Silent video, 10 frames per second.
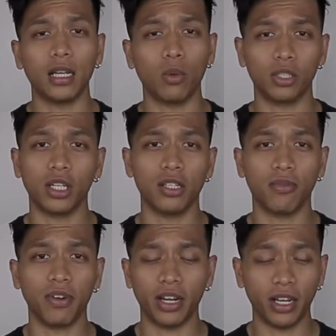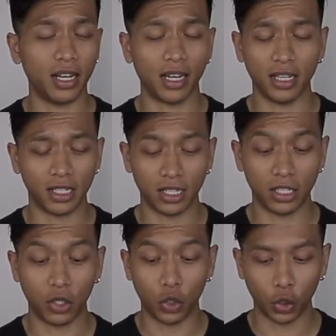It will taste very nice. It's
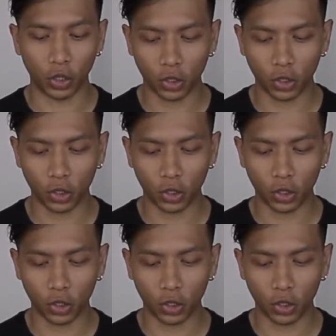good.